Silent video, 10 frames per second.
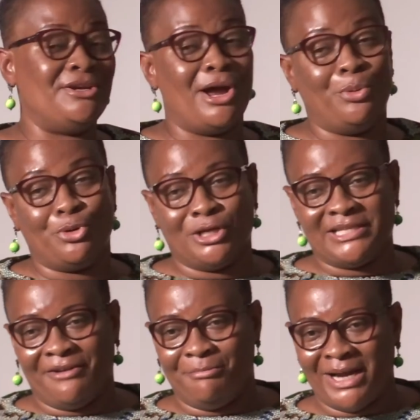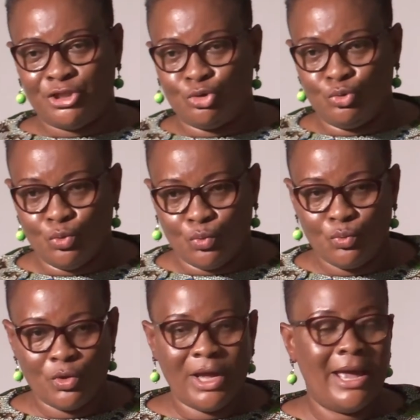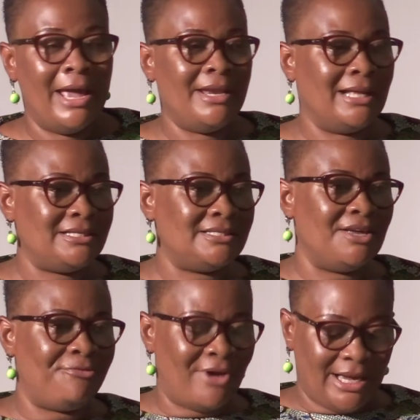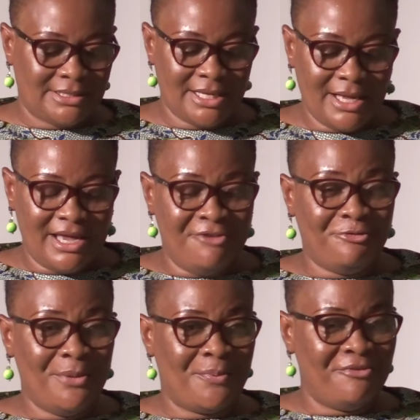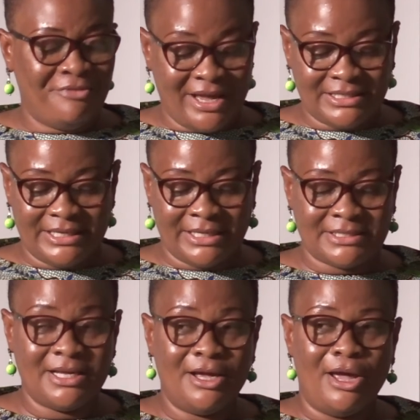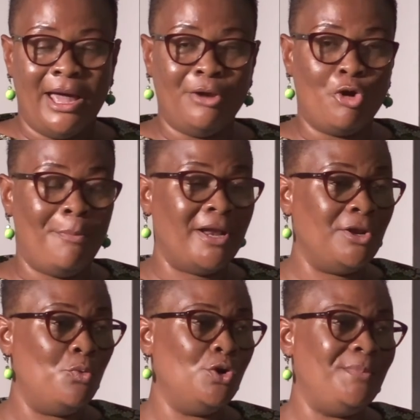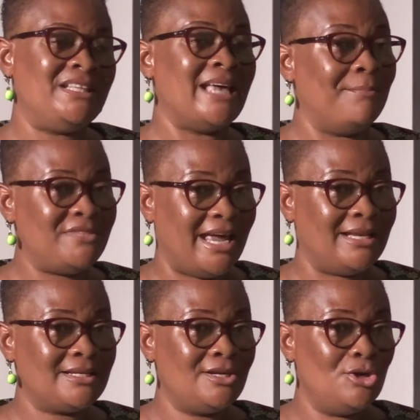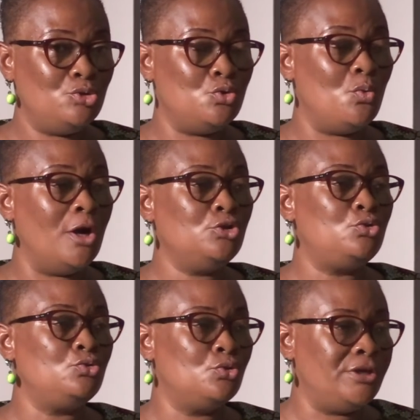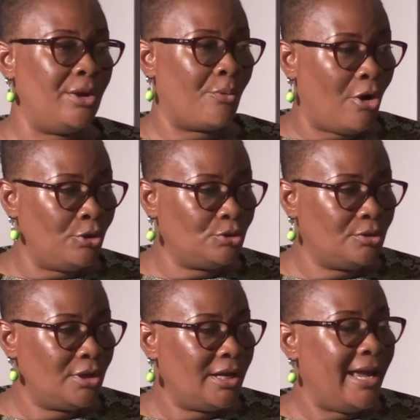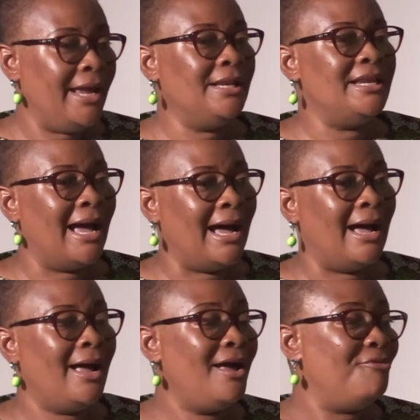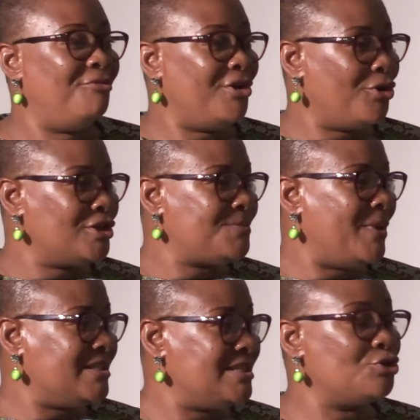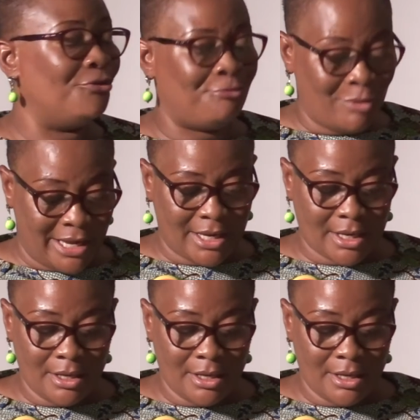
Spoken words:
General will not have much to do. And that is a fact. If we prevent it, nobody would be tempted to want to do the wrong in their various places of work.